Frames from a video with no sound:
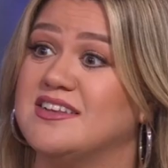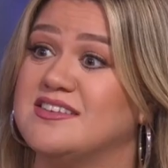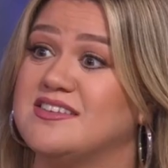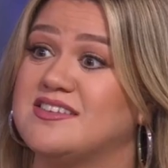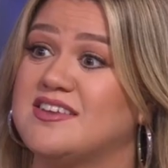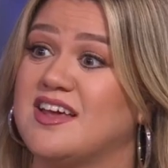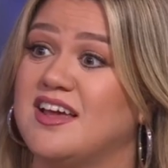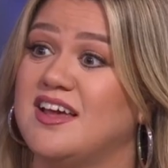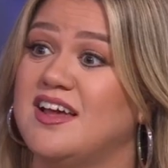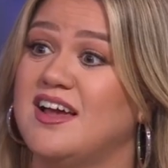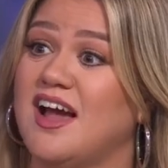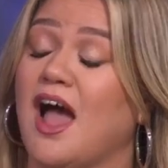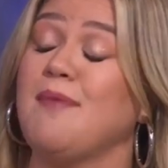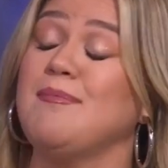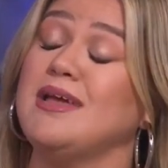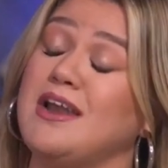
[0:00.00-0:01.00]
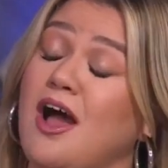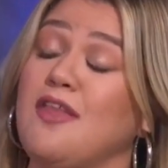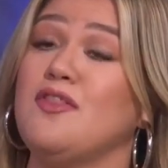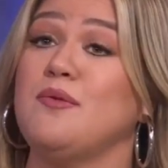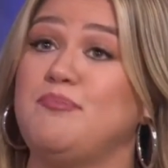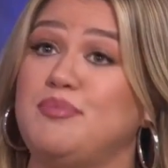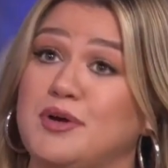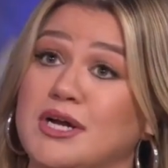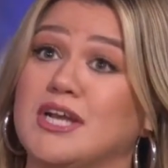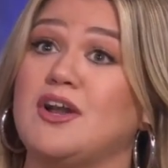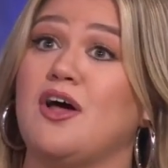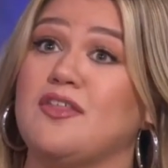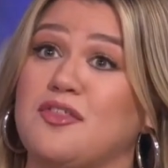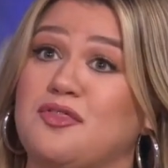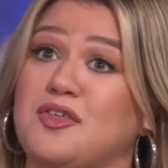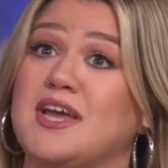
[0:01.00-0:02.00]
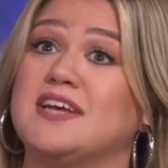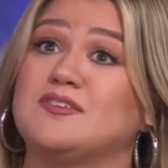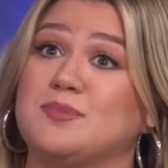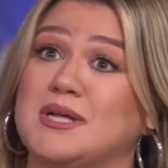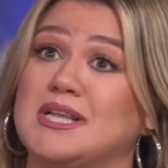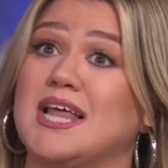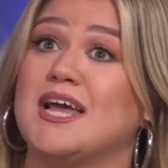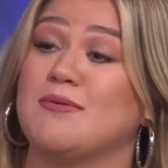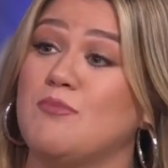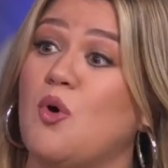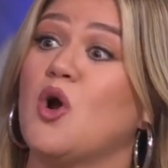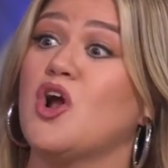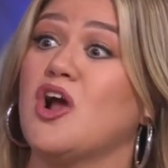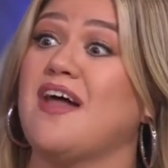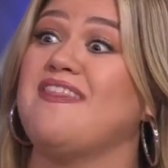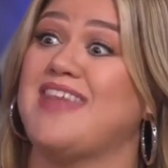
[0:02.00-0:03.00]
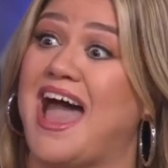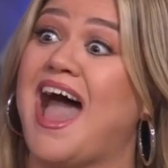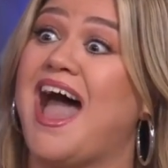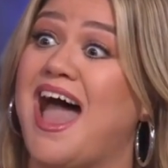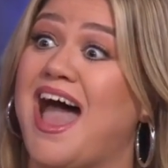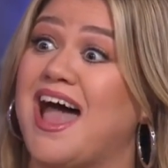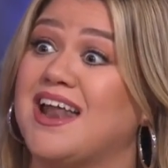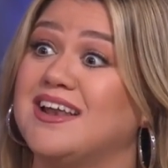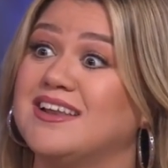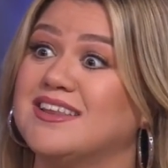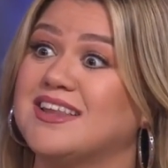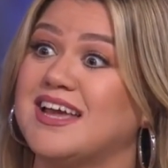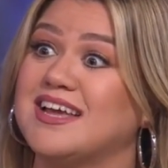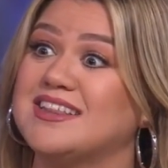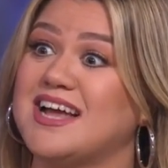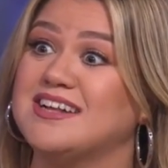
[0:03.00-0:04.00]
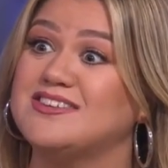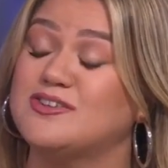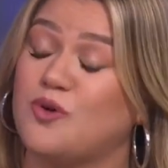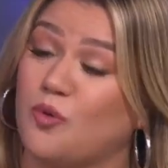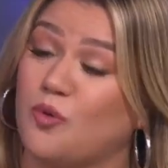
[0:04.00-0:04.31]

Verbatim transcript: Right oh, thank you. I mean, on the book and all the things, but like but, more on that. Oh. Like that's